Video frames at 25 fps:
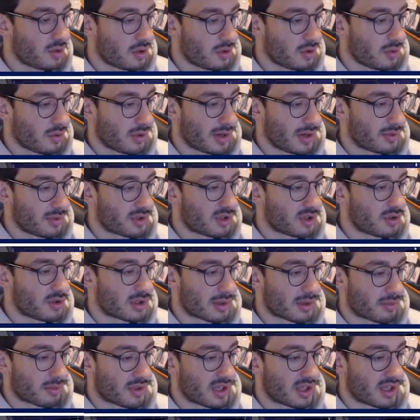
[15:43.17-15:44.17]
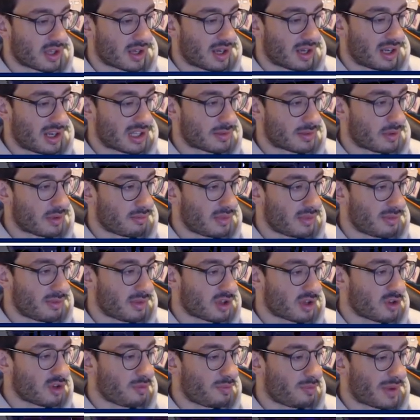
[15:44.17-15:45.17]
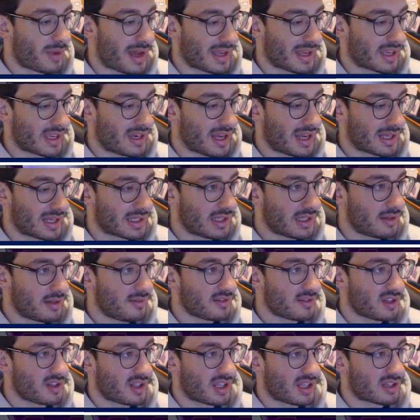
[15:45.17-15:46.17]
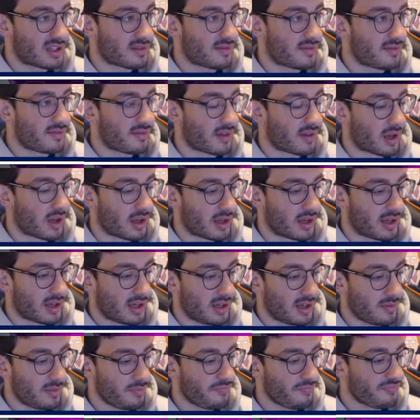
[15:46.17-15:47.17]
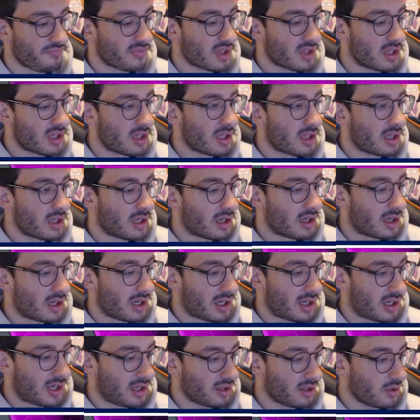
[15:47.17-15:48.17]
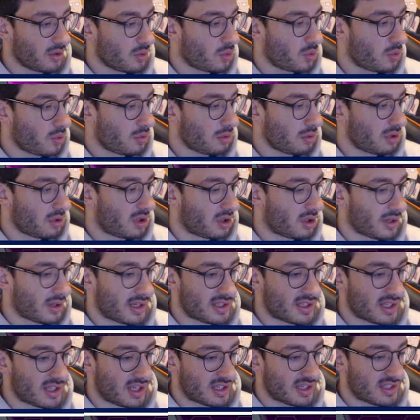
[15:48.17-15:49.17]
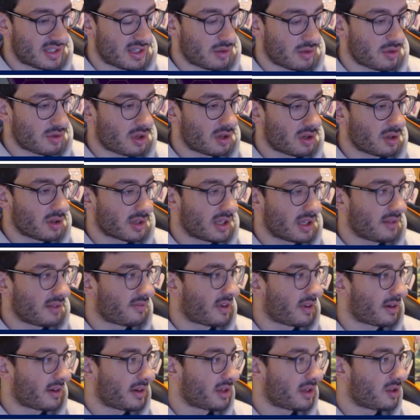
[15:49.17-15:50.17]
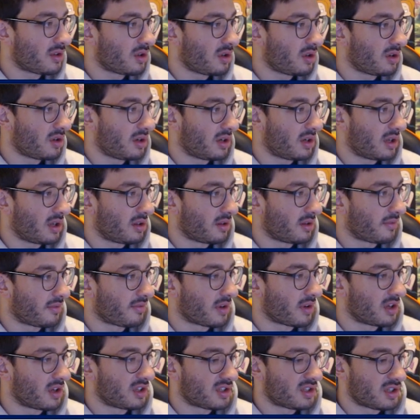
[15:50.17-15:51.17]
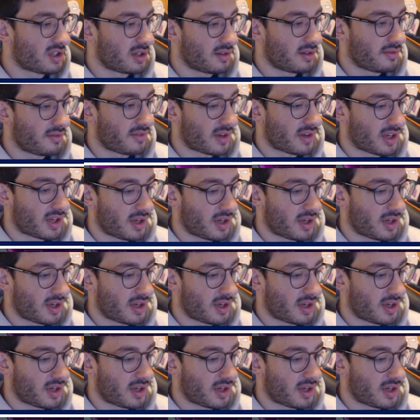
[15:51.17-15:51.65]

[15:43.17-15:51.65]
we're able to do something. Let's put Mimikyu back inactive, so that's fine. Cool. All right. Still not looking very good on the front of